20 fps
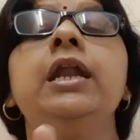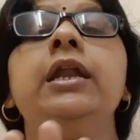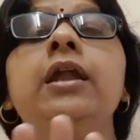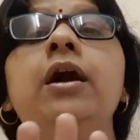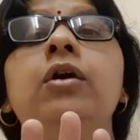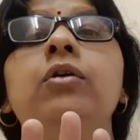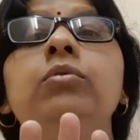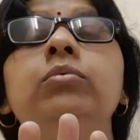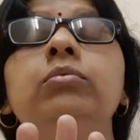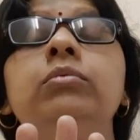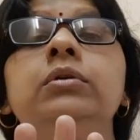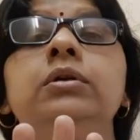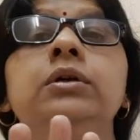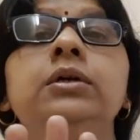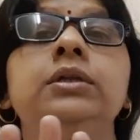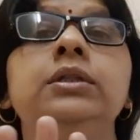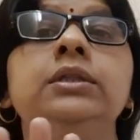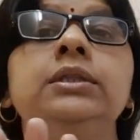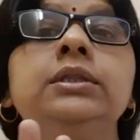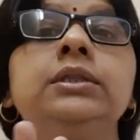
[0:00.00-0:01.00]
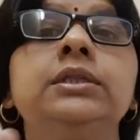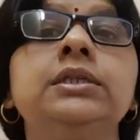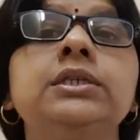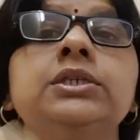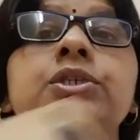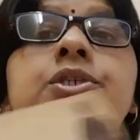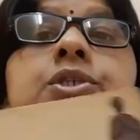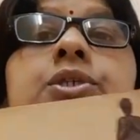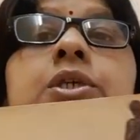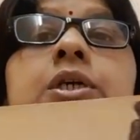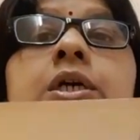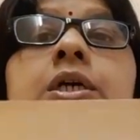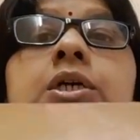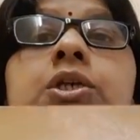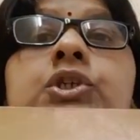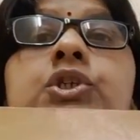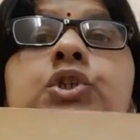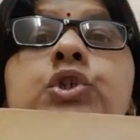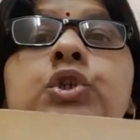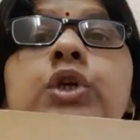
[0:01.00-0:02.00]
Now, this
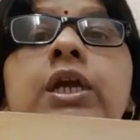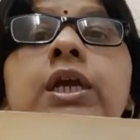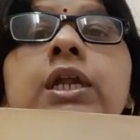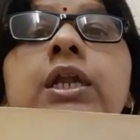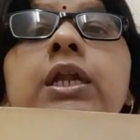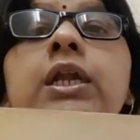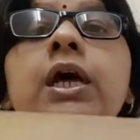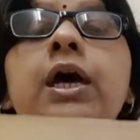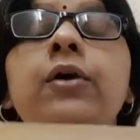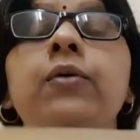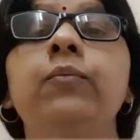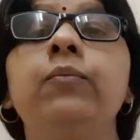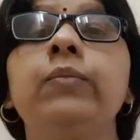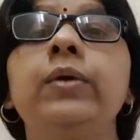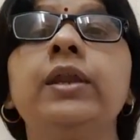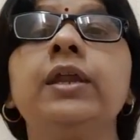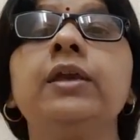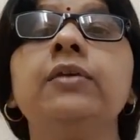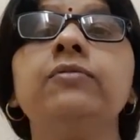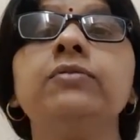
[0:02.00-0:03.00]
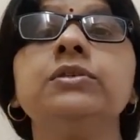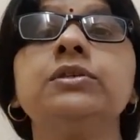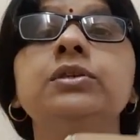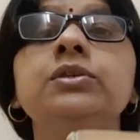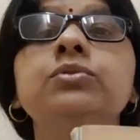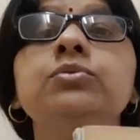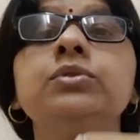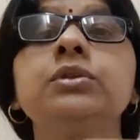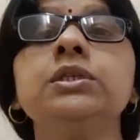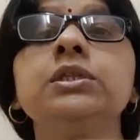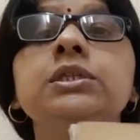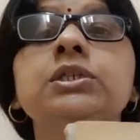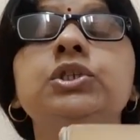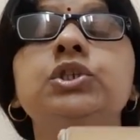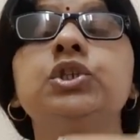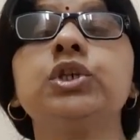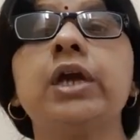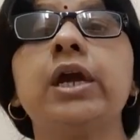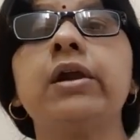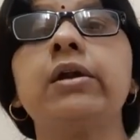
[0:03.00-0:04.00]
shield, when he was using
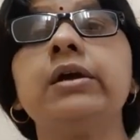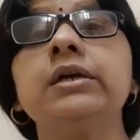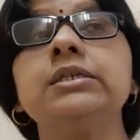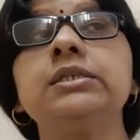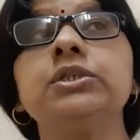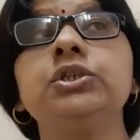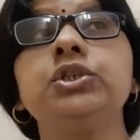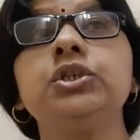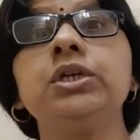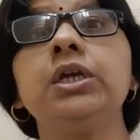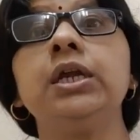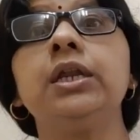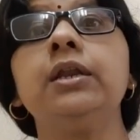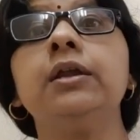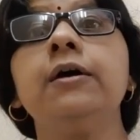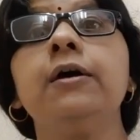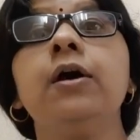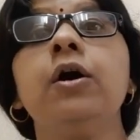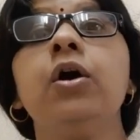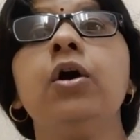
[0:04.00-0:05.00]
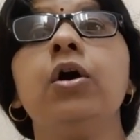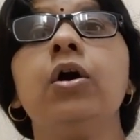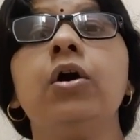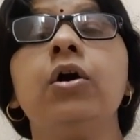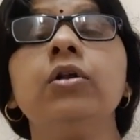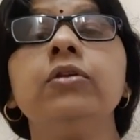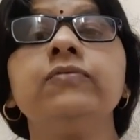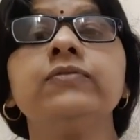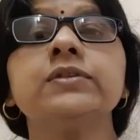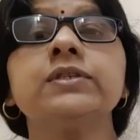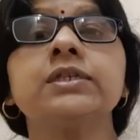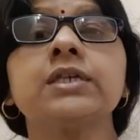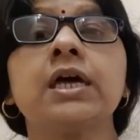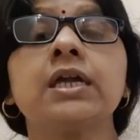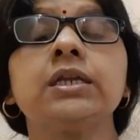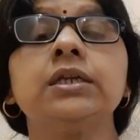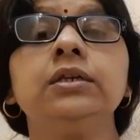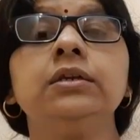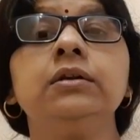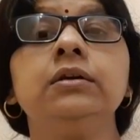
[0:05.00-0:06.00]
this chair as a shield, all of a
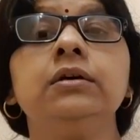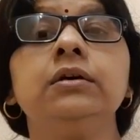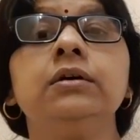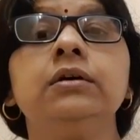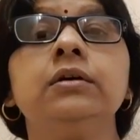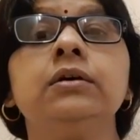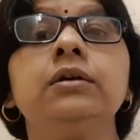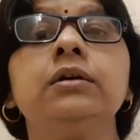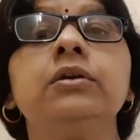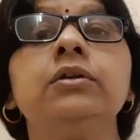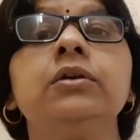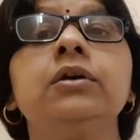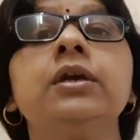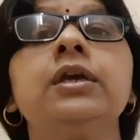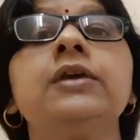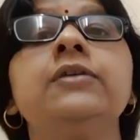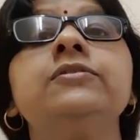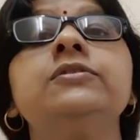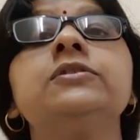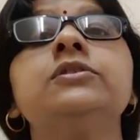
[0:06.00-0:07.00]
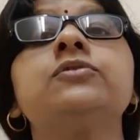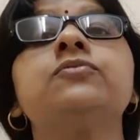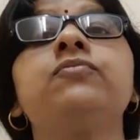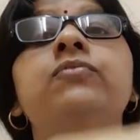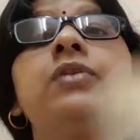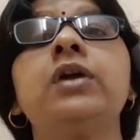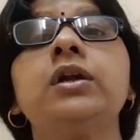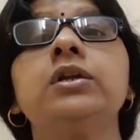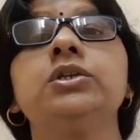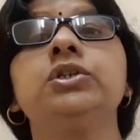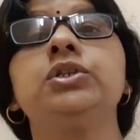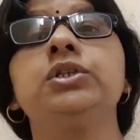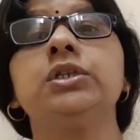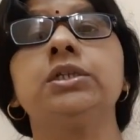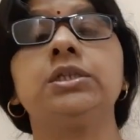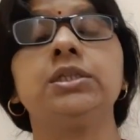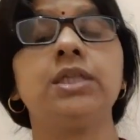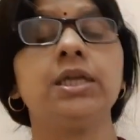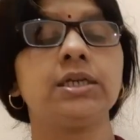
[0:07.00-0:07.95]
sudden, he just flourished it.